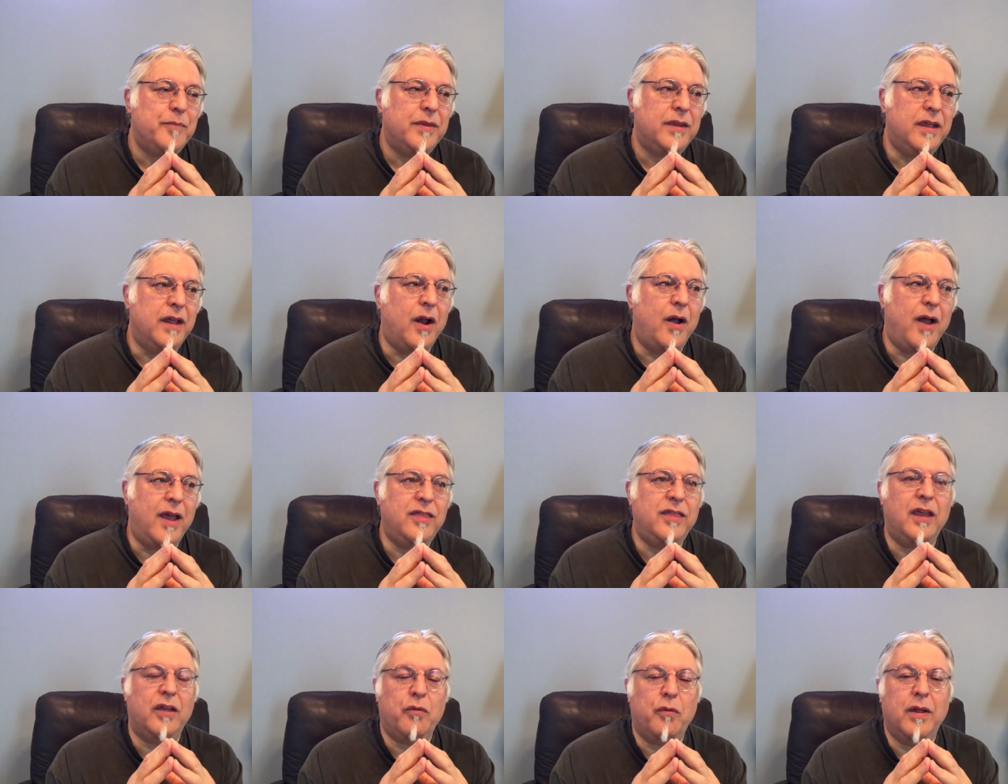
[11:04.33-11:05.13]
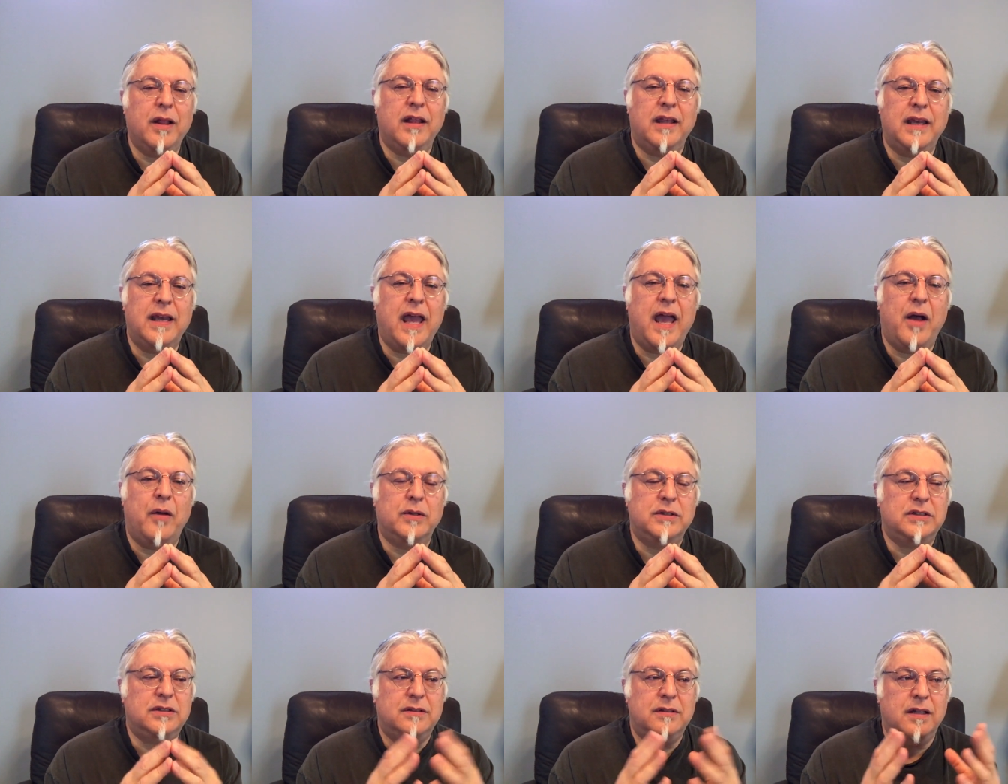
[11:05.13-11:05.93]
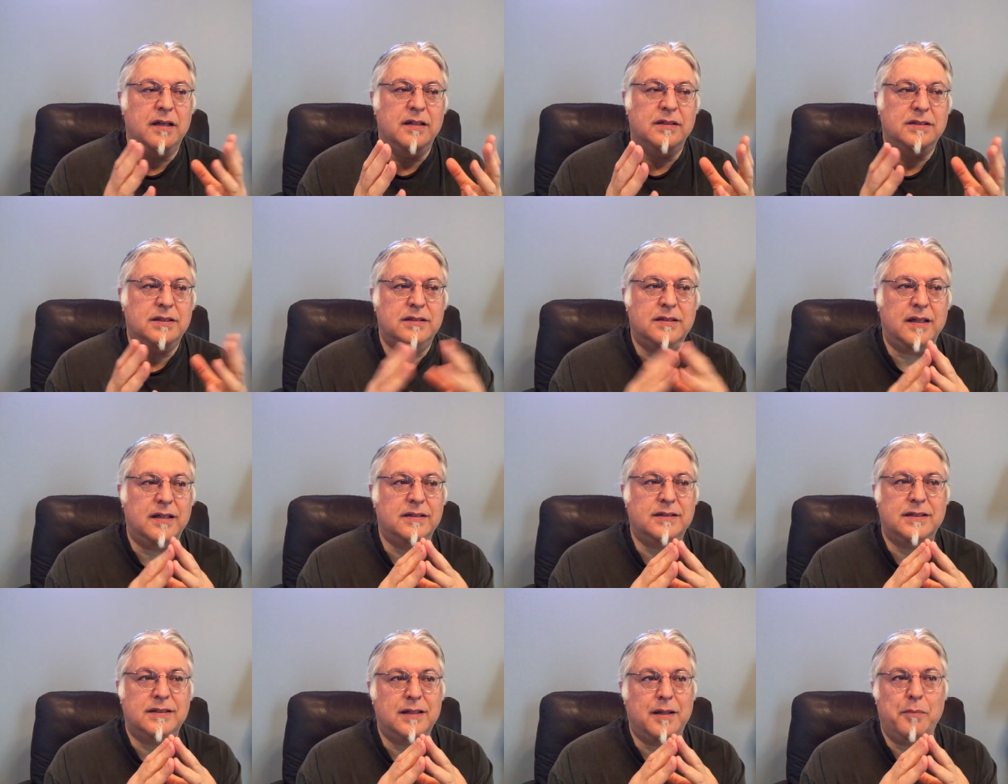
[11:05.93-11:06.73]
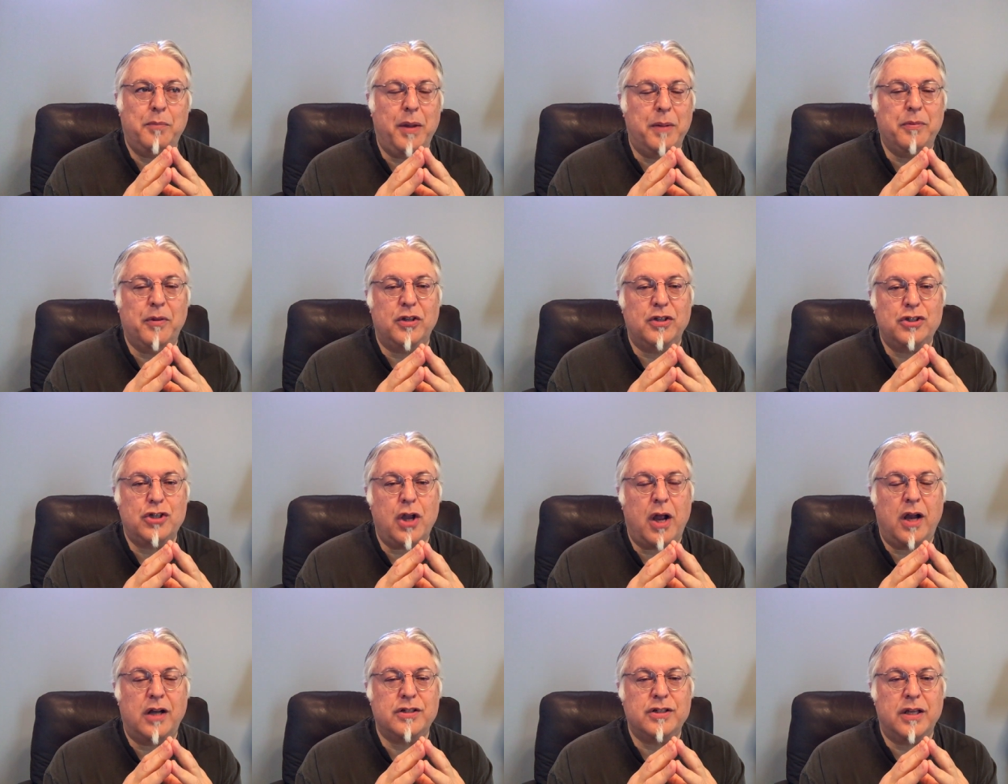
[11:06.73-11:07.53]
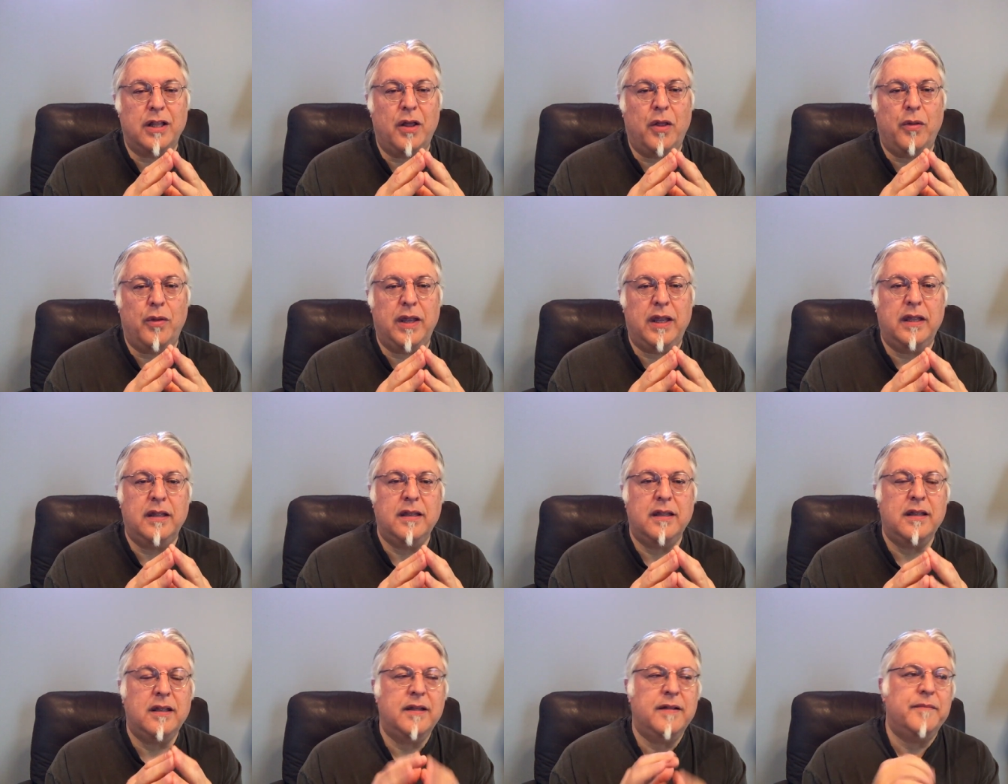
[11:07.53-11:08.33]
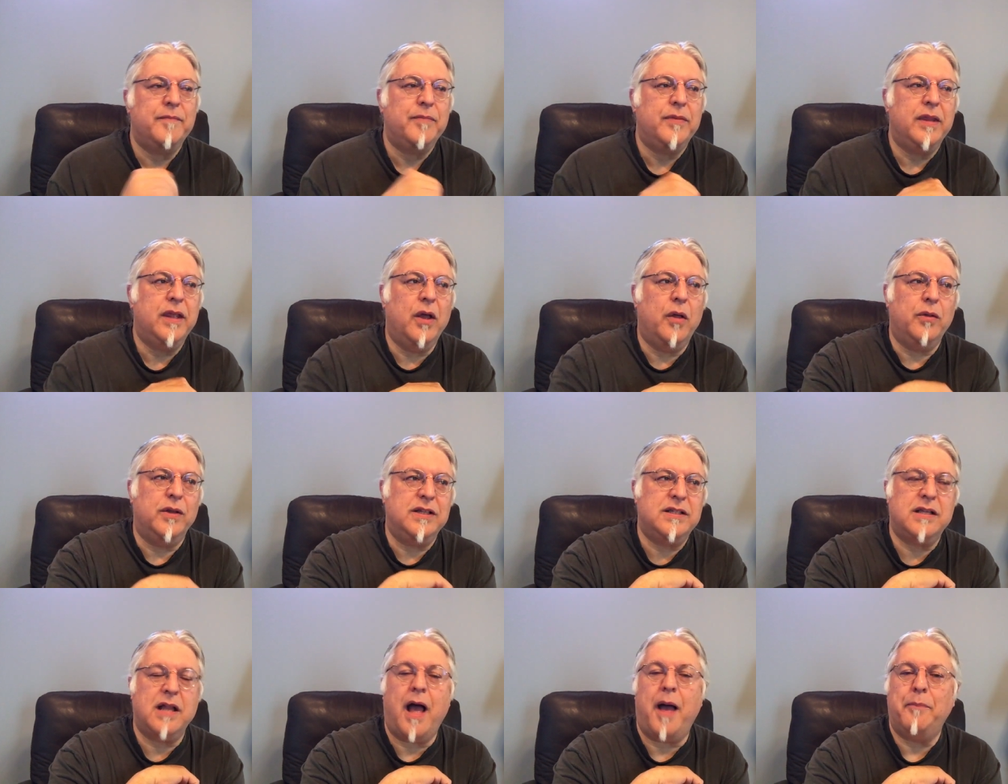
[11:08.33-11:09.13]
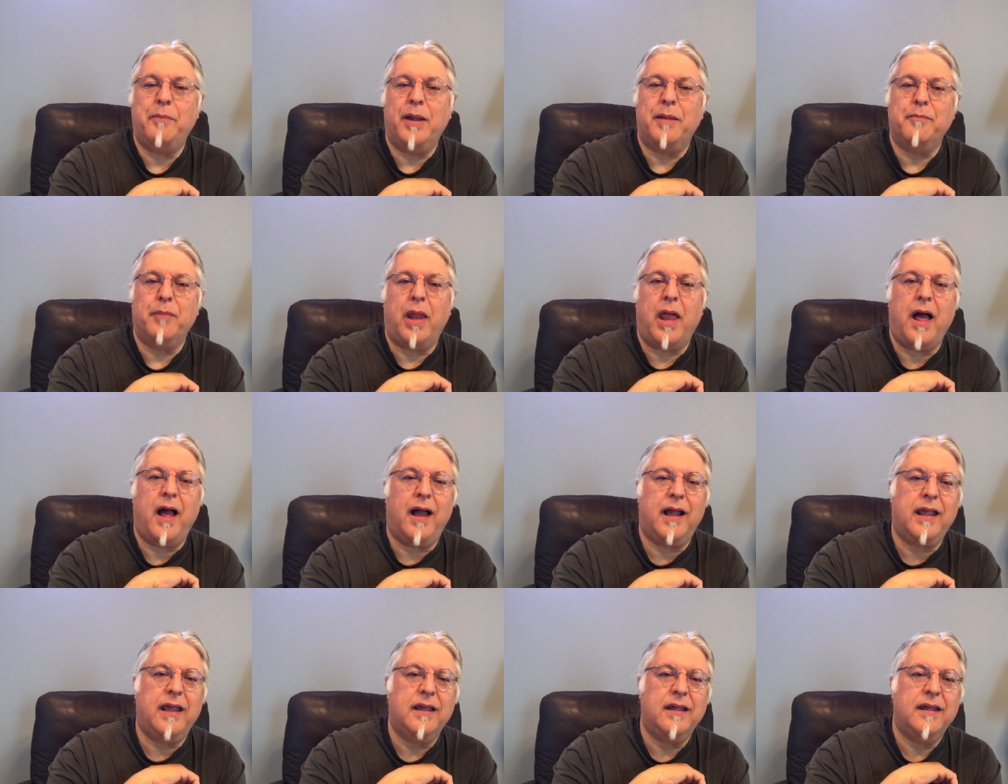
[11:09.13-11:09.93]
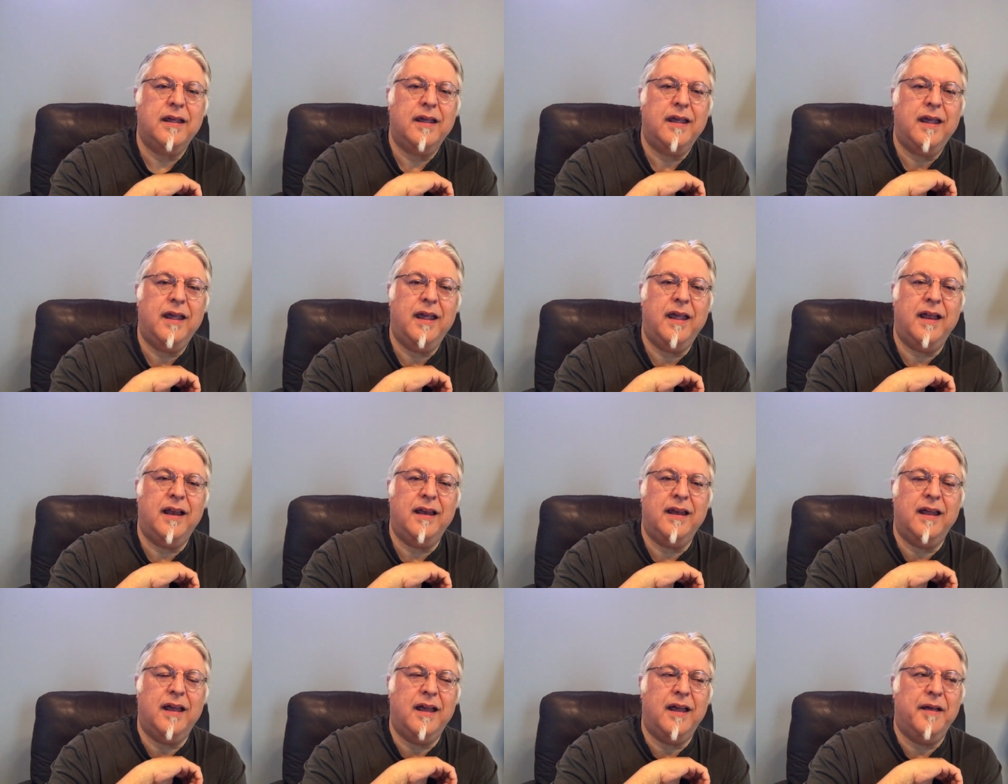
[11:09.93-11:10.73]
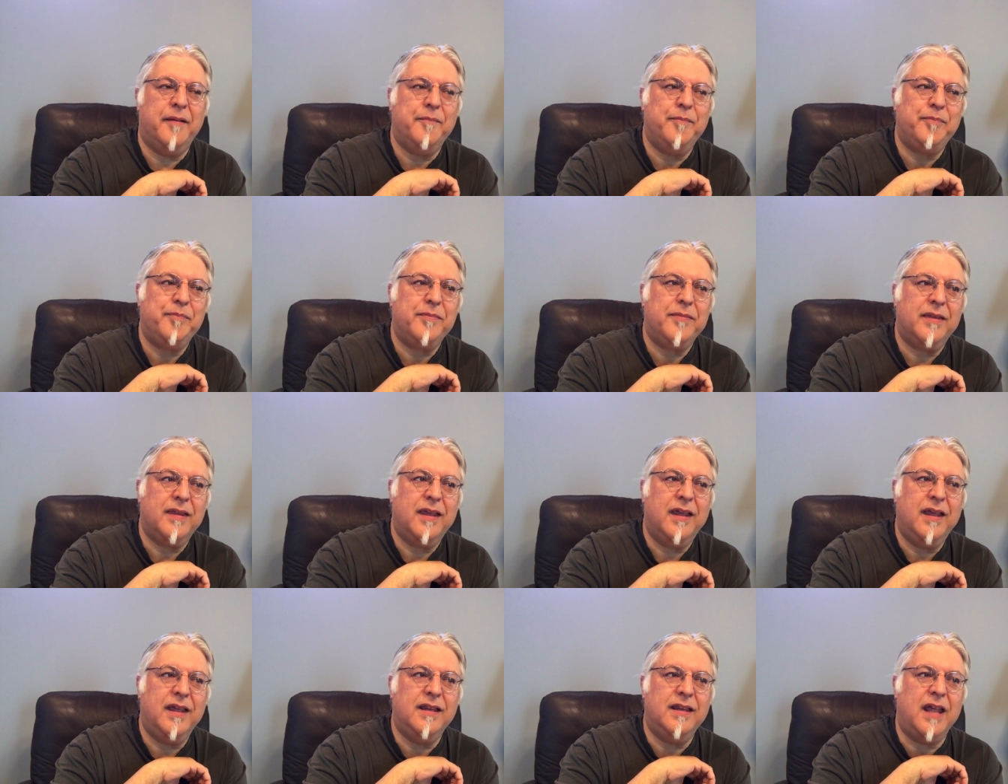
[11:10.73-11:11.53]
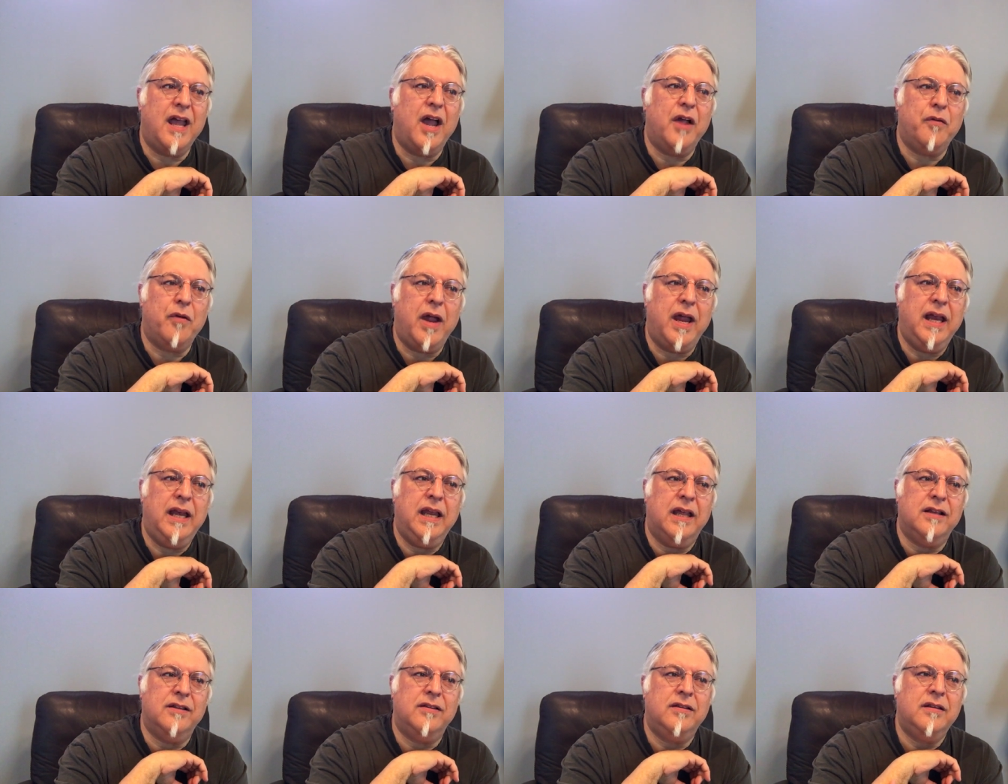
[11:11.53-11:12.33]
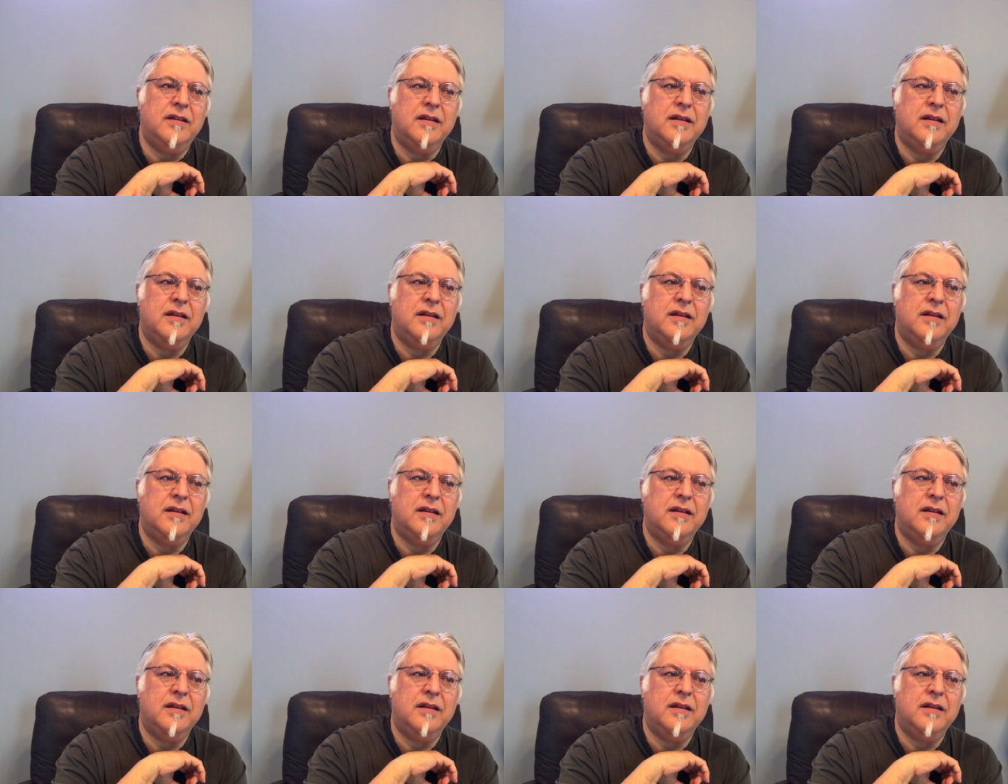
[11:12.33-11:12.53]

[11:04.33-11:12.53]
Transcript: You know, I think really now it's the people in charge are the only stopping block in the Iranian